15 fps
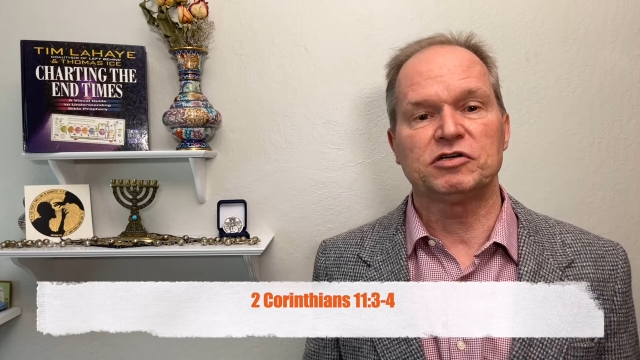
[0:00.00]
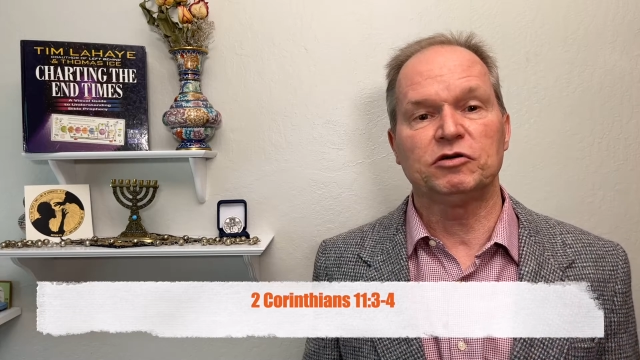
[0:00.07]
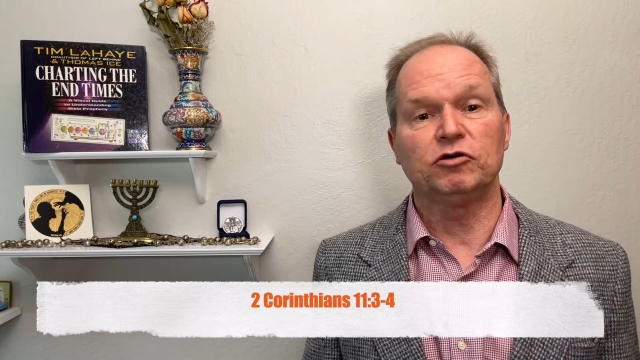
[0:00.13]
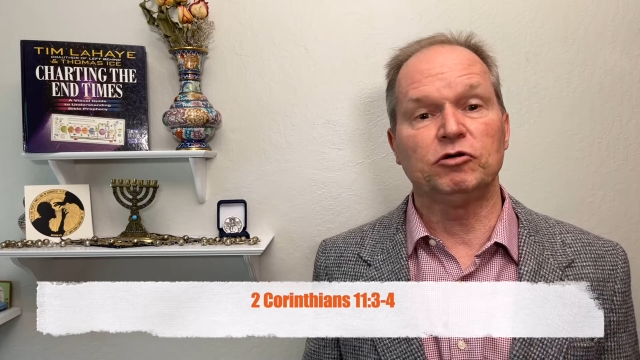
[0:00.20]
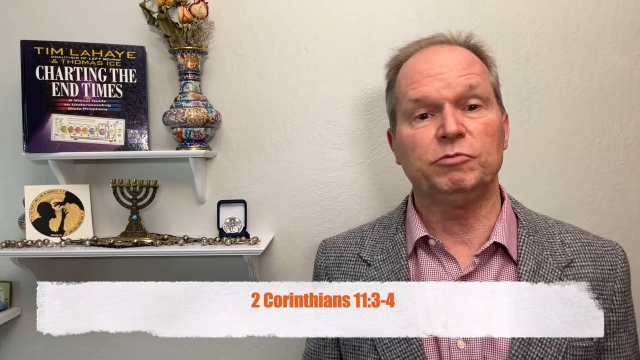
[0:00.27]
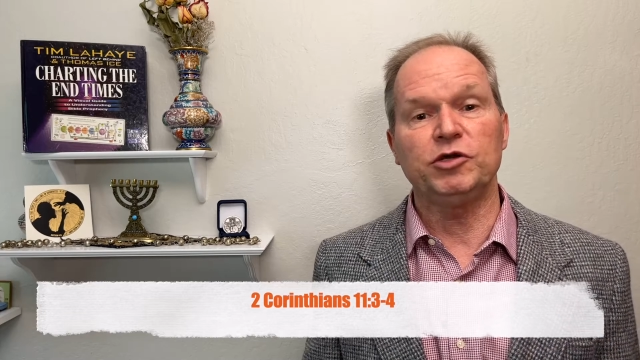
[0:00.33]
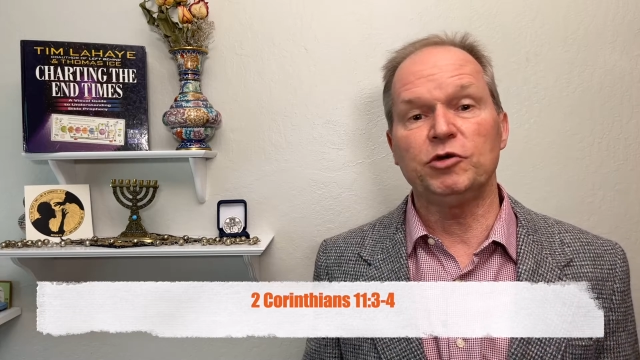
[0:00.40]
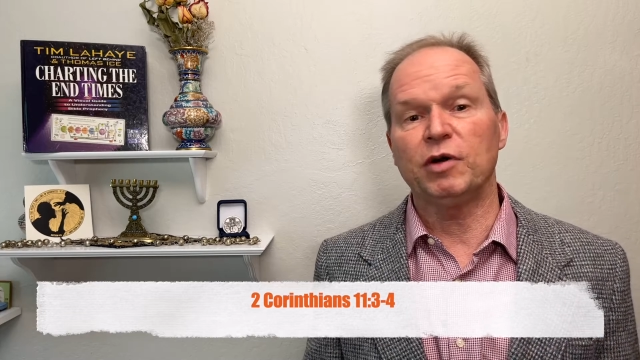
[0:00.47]

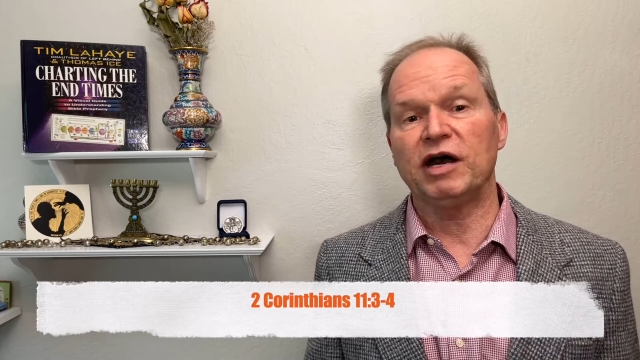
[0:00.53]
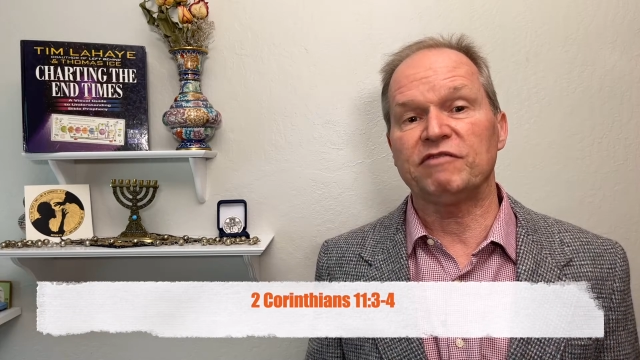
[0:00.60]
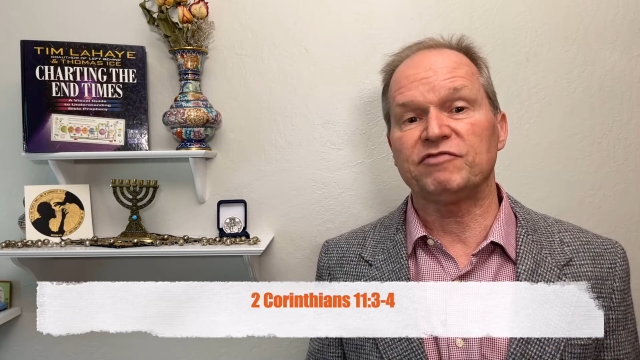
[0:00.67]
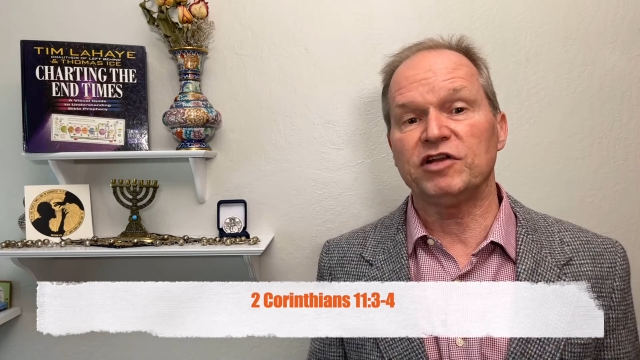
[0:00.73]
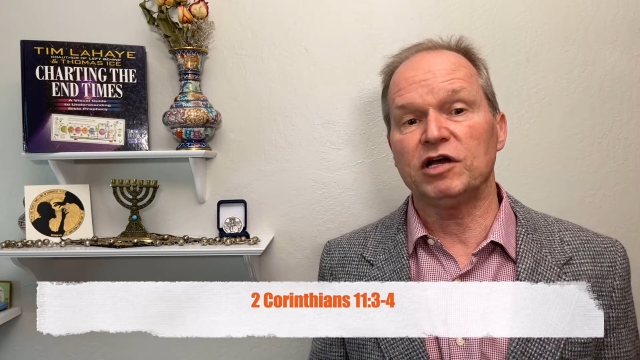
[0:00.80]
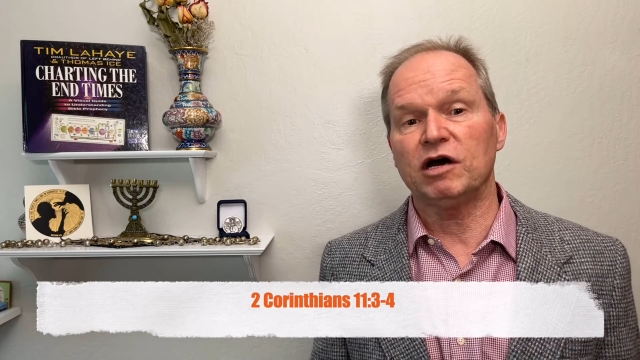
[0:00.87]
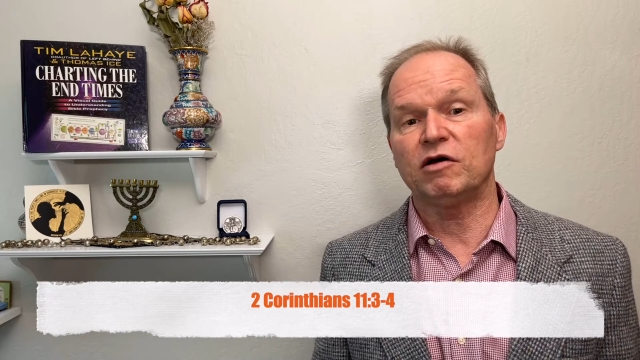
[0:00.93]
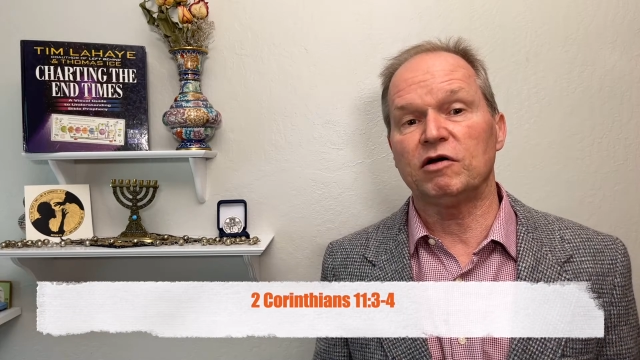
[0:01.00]
whom you have
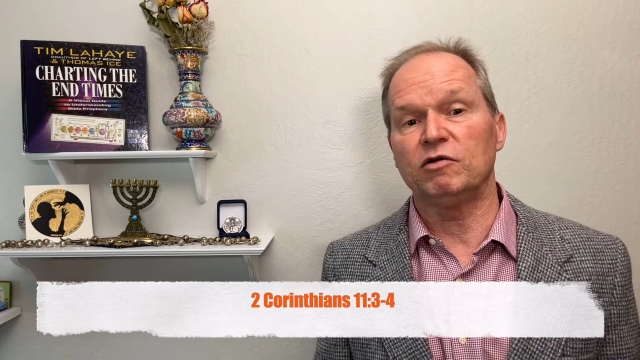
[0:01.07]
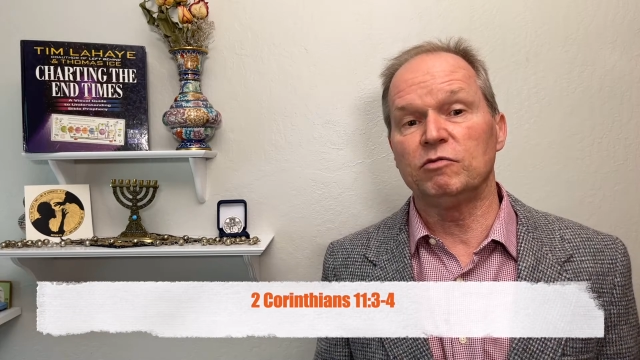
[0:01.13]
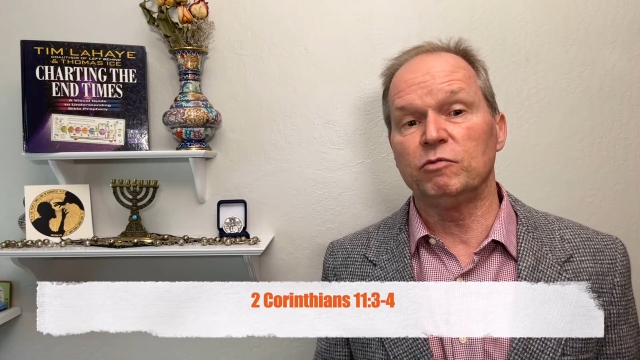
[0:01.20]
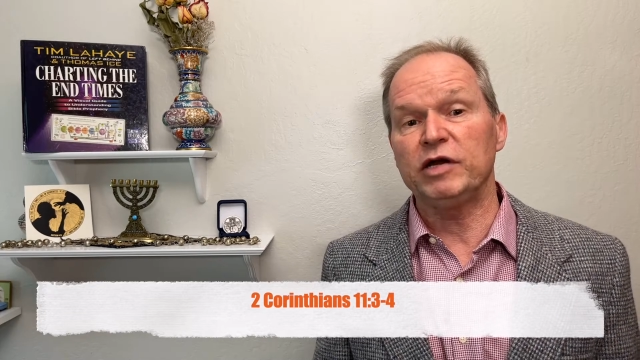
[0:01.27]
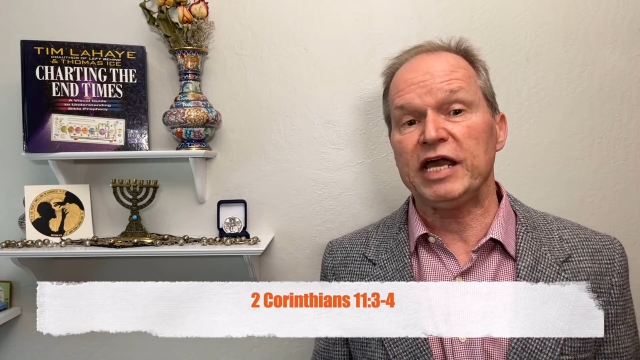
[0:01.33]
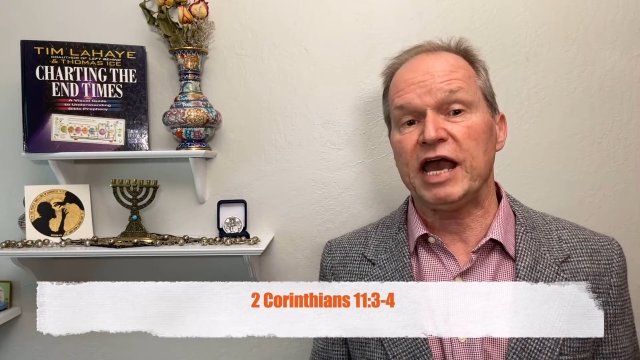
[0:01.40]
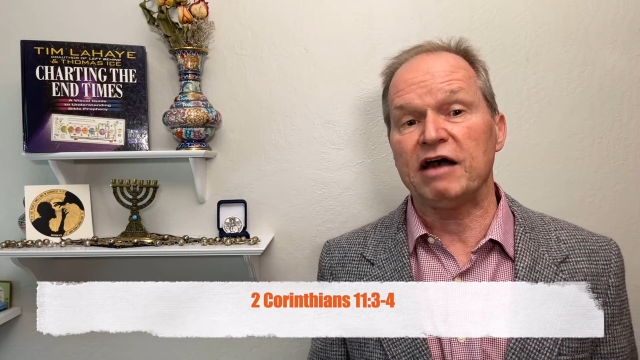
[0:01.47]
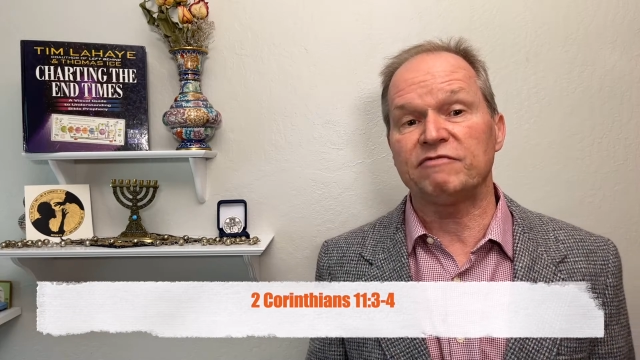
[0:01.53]
not, whom
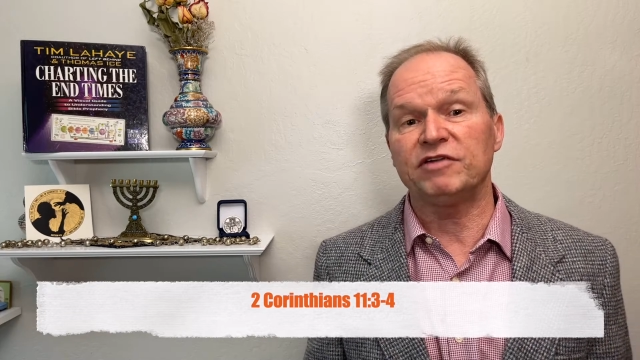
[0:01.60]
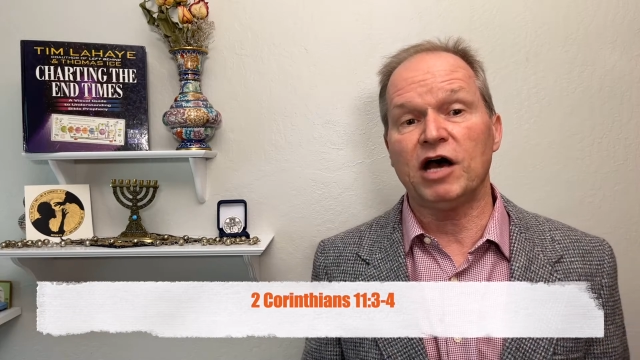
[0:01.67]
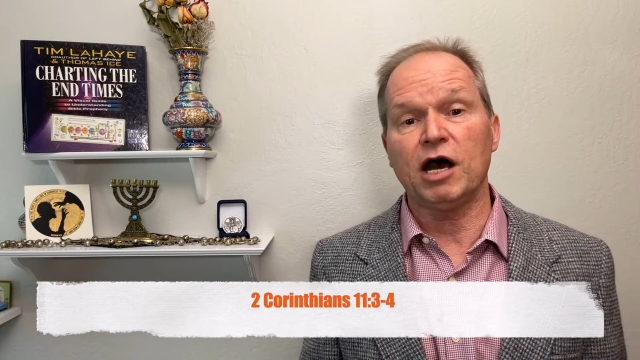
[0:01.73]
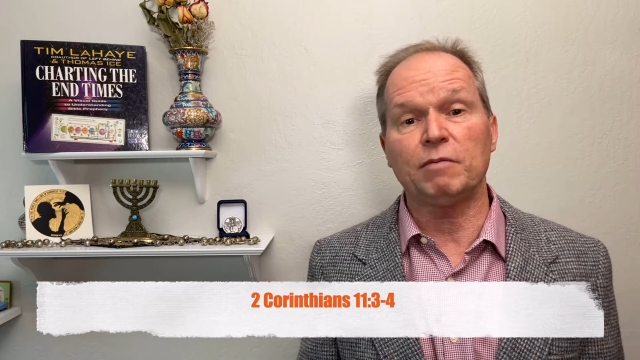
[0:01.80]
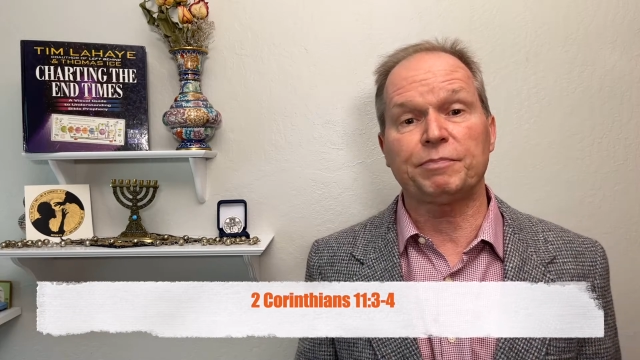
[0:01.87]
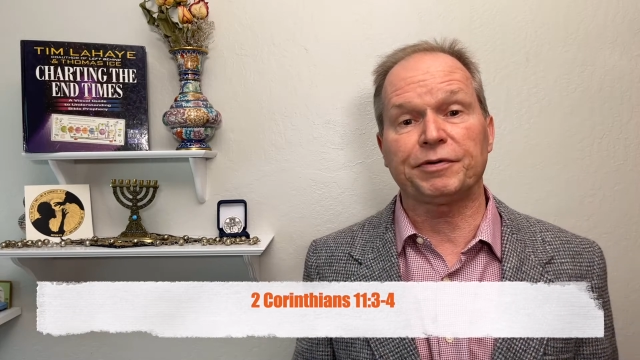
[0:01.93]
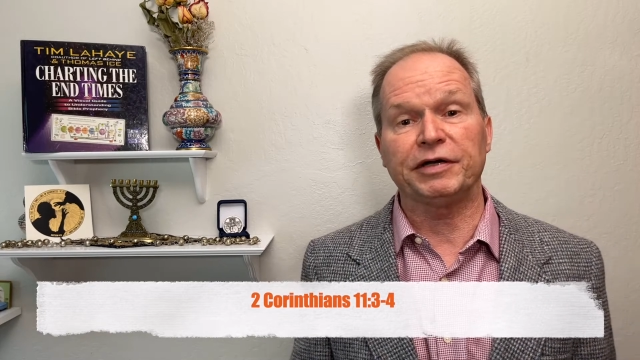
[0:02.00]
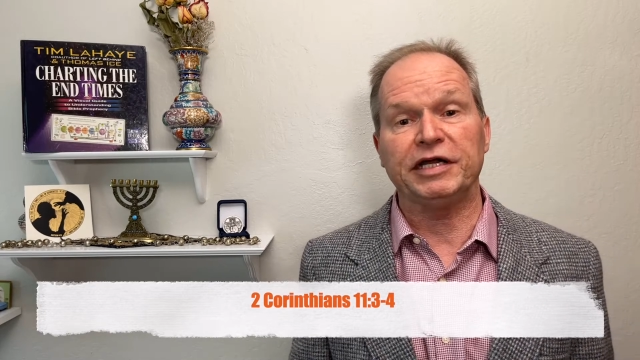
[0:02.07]
we have
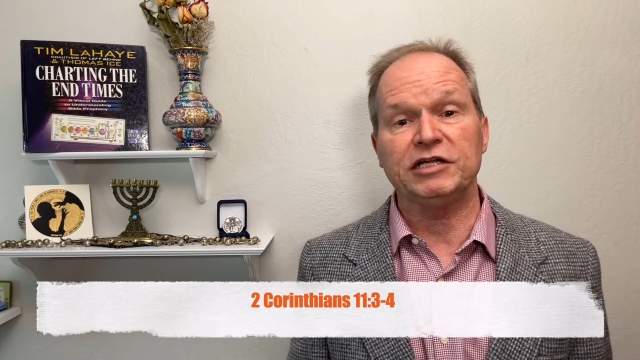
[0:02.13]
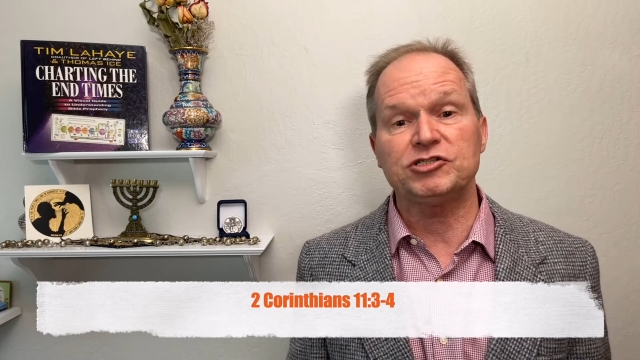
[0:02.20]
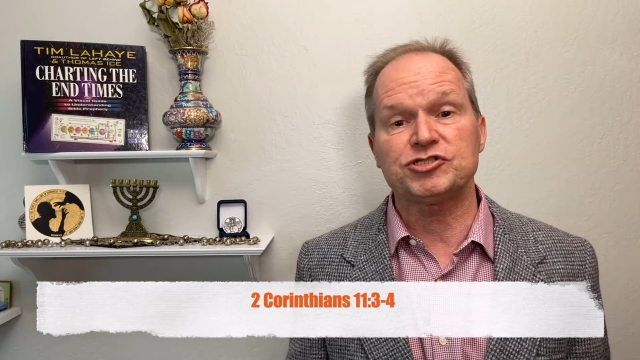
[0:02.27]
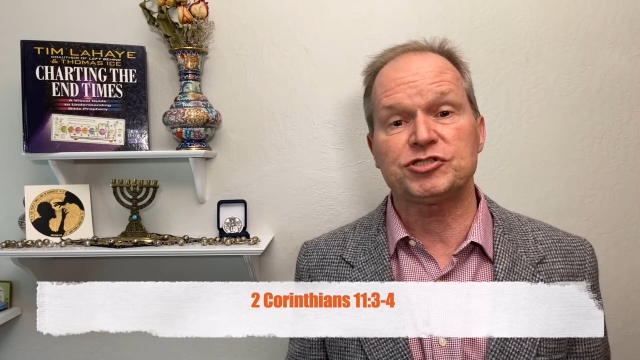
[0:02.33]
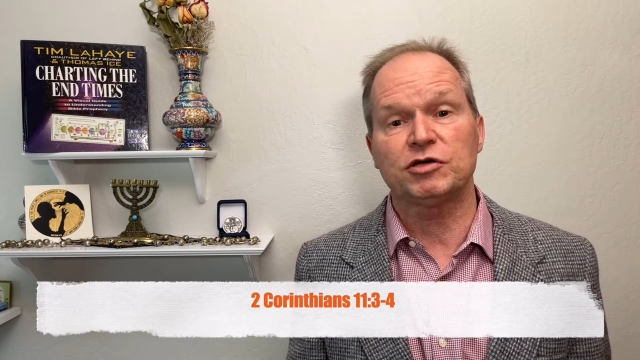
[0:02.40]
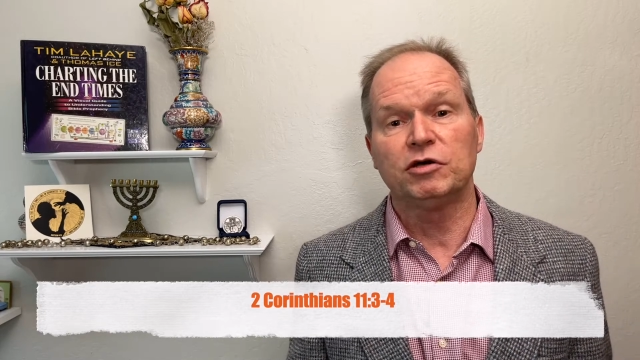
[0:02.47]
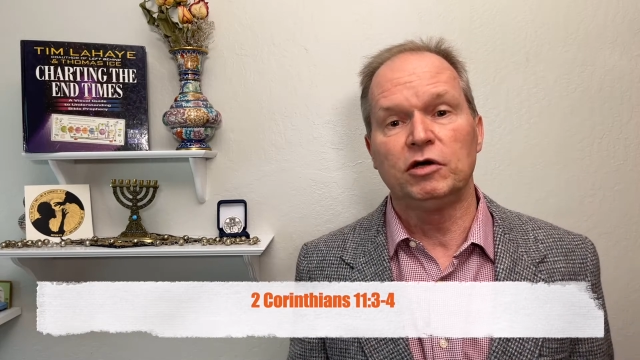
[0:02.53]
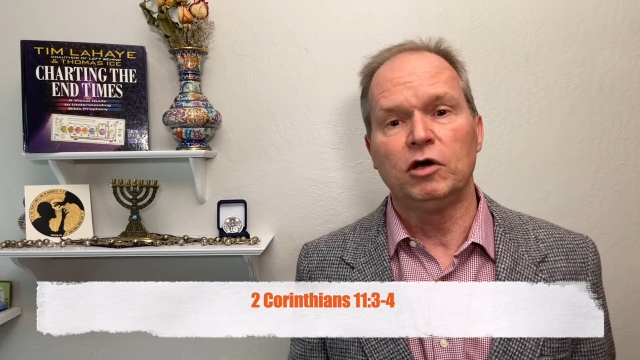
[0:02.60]
not preached,